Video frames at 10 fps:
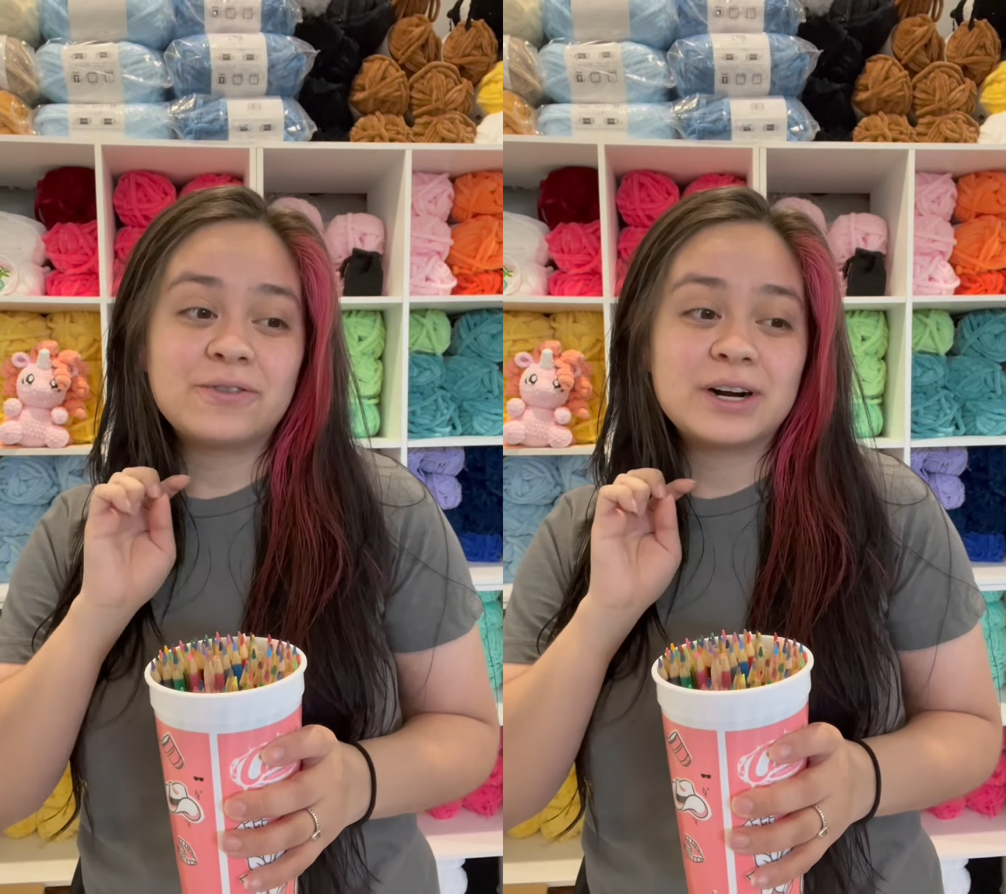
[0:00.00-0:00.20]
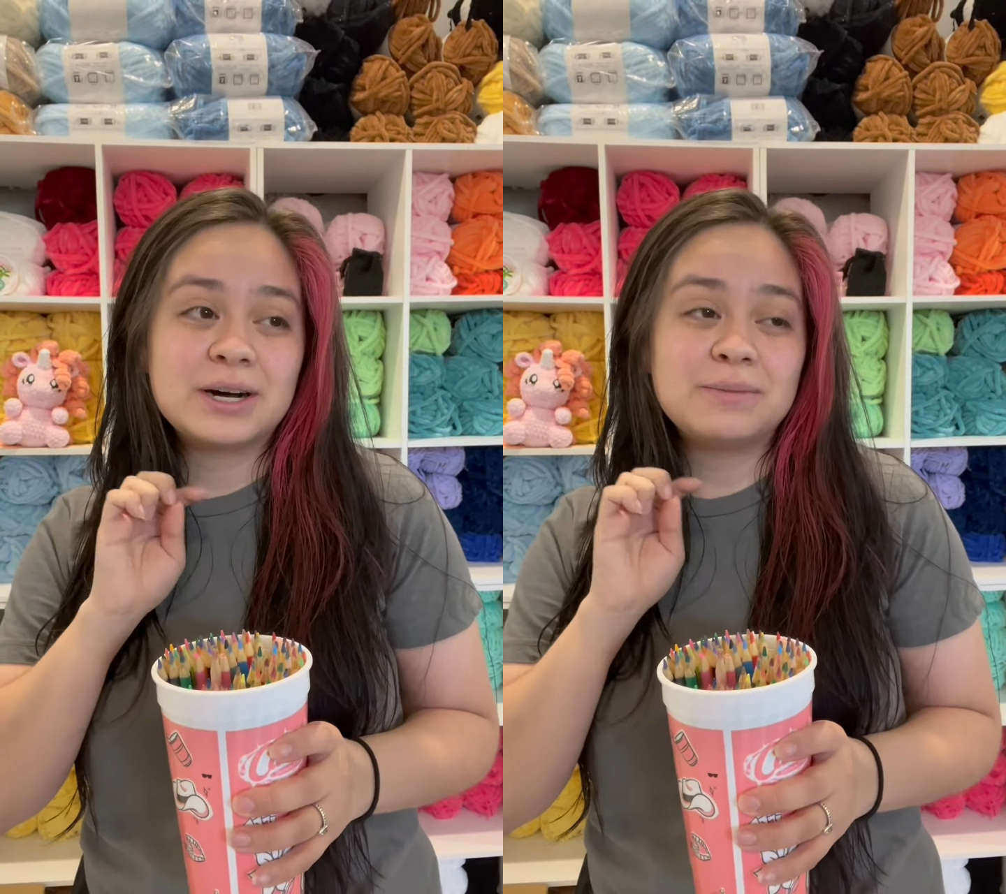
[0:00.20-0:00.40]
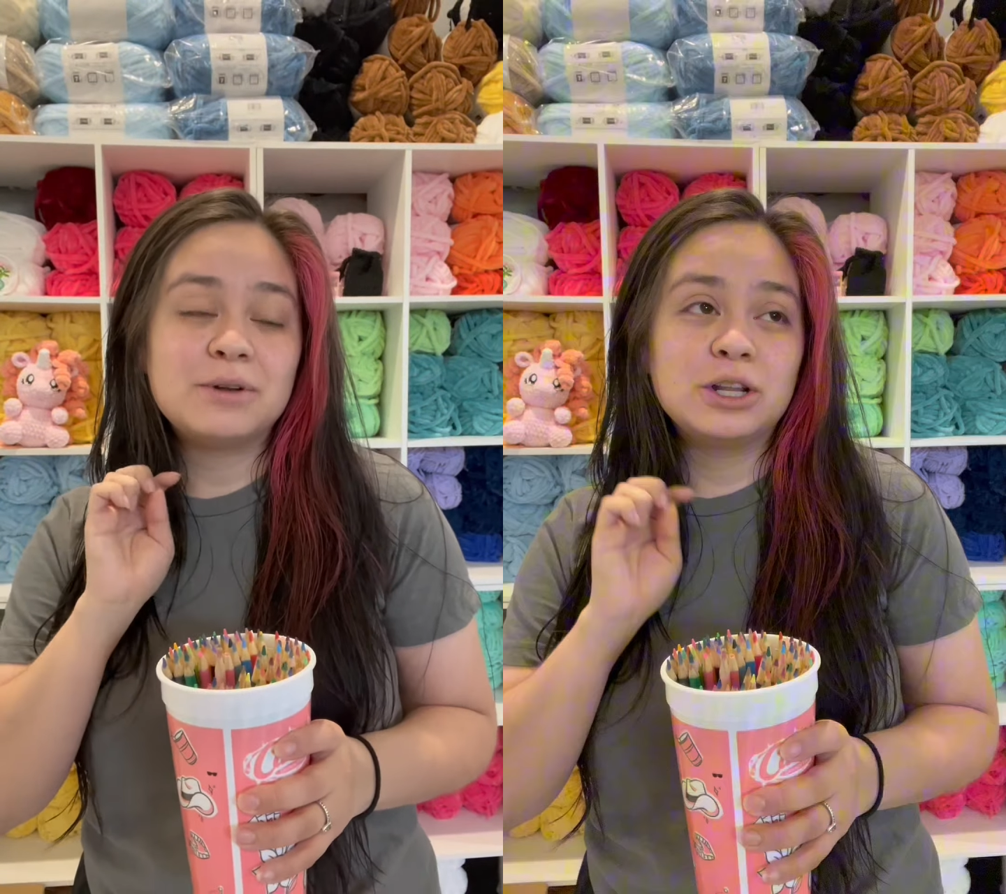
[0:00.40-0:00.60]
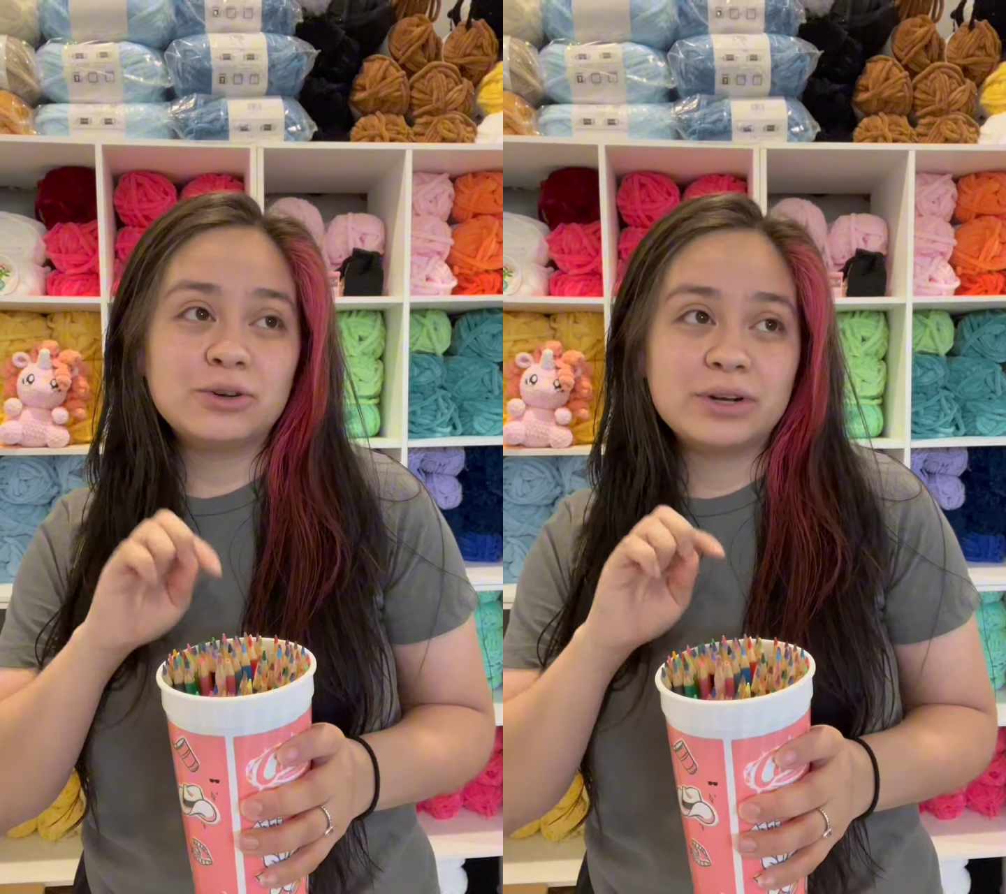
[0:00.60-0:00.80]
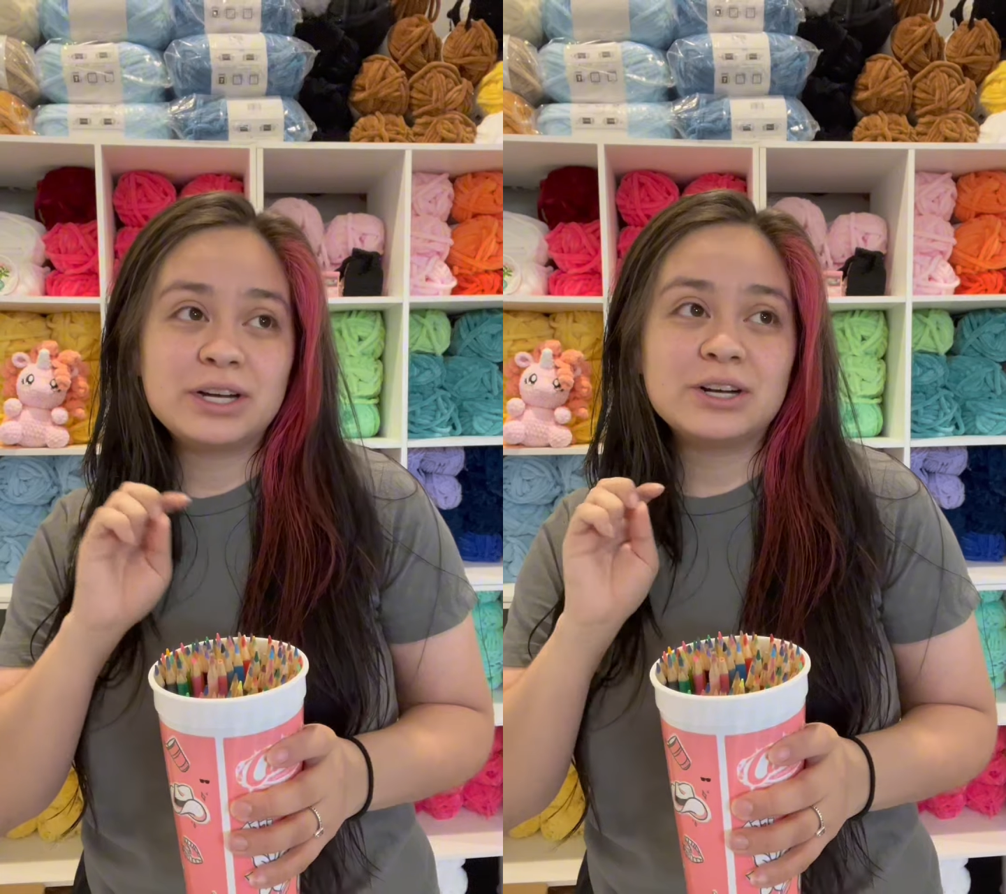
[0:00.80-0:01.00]
from
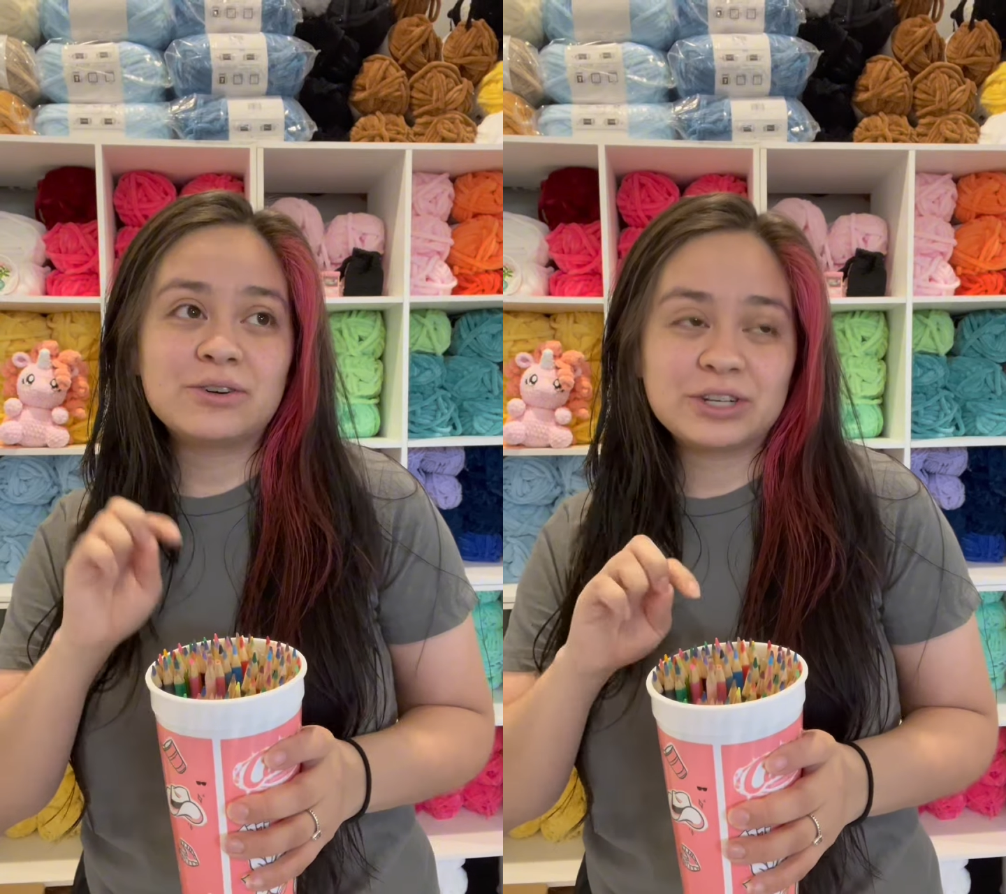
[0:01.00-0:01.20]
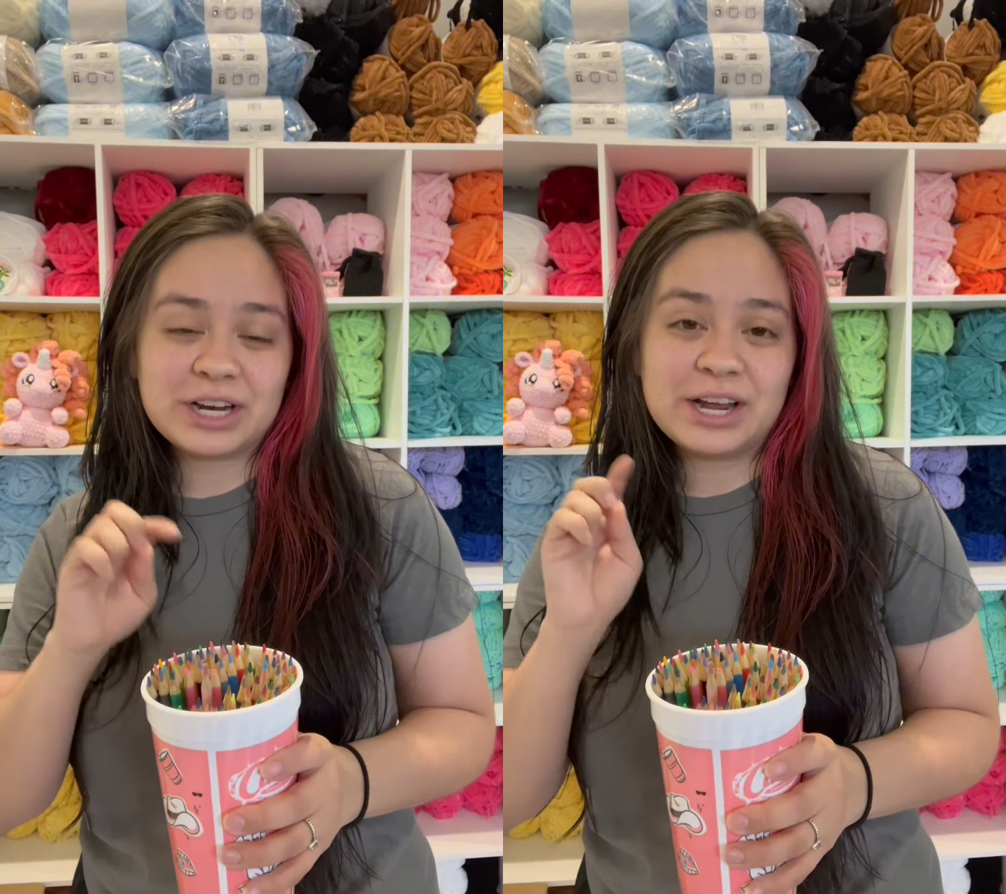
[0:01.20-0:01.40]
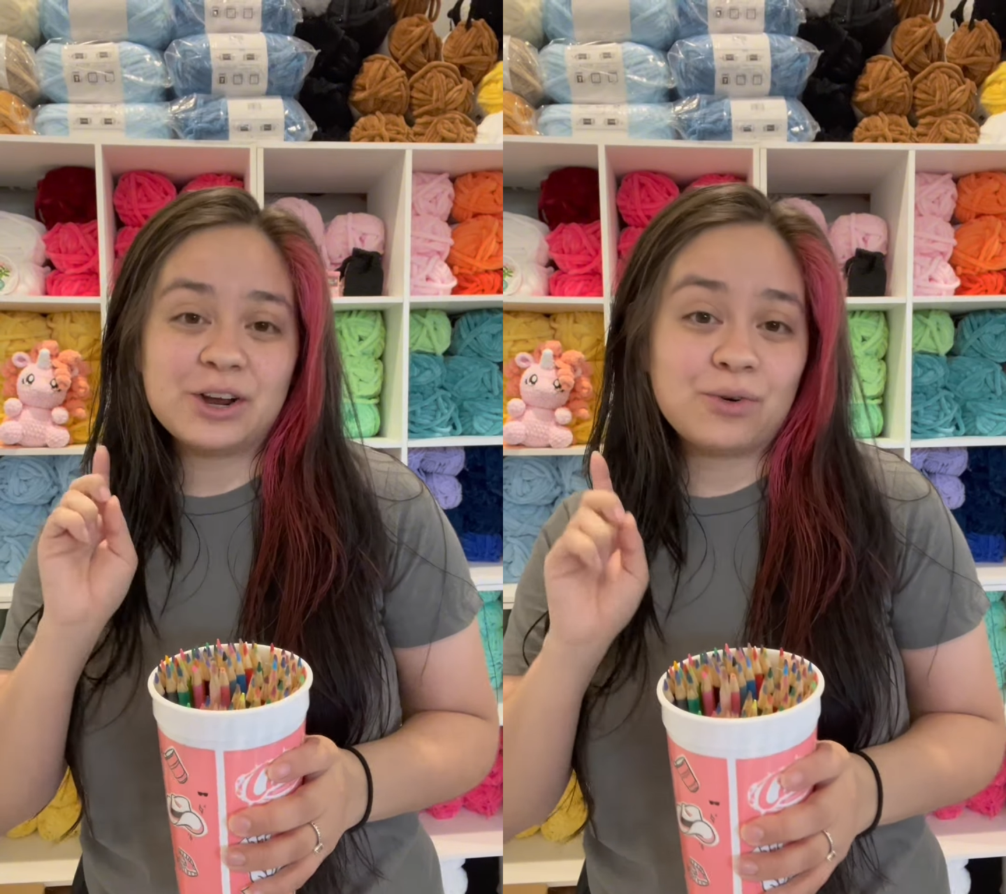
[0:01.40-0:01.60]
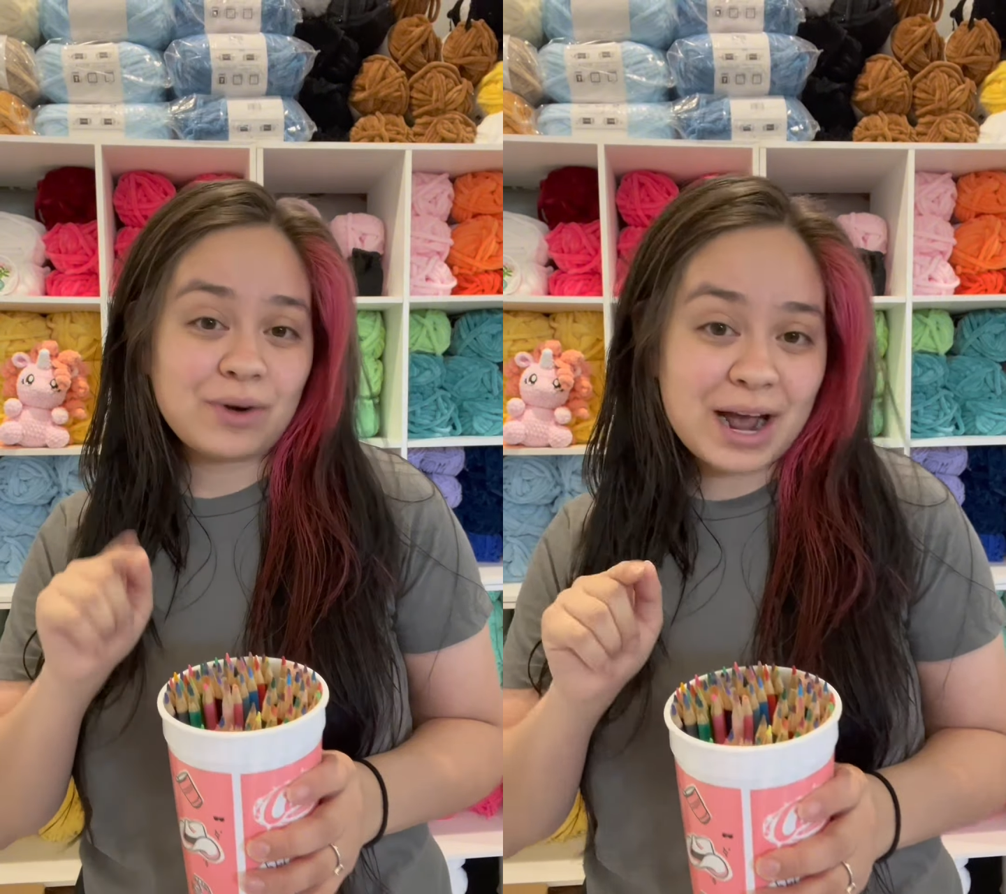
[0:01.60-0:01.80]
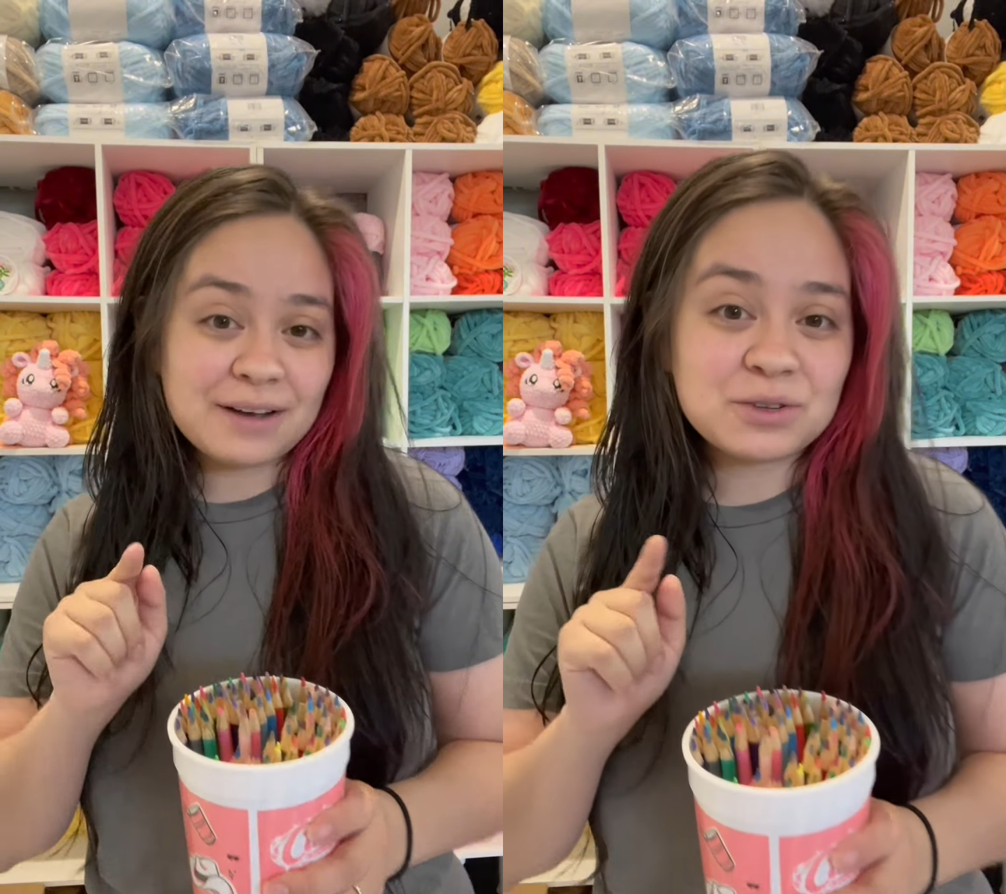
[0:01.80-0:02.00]
Luna Crochet
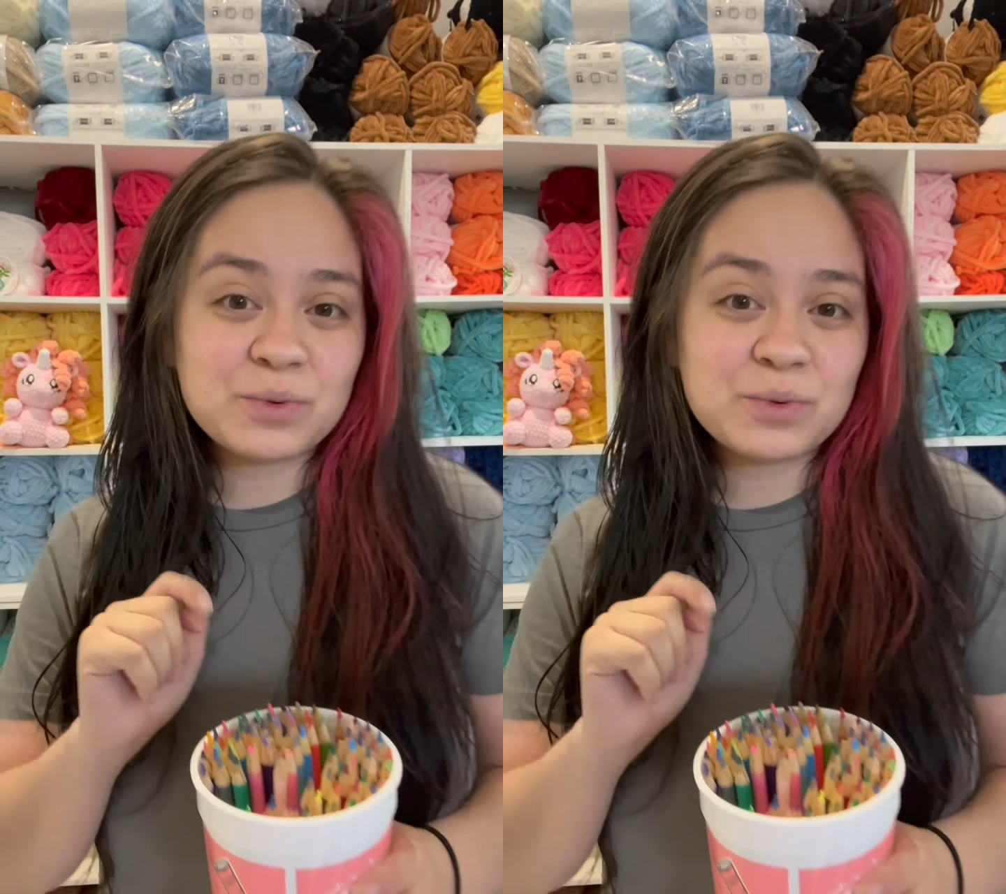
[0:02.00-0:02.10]
Crafts.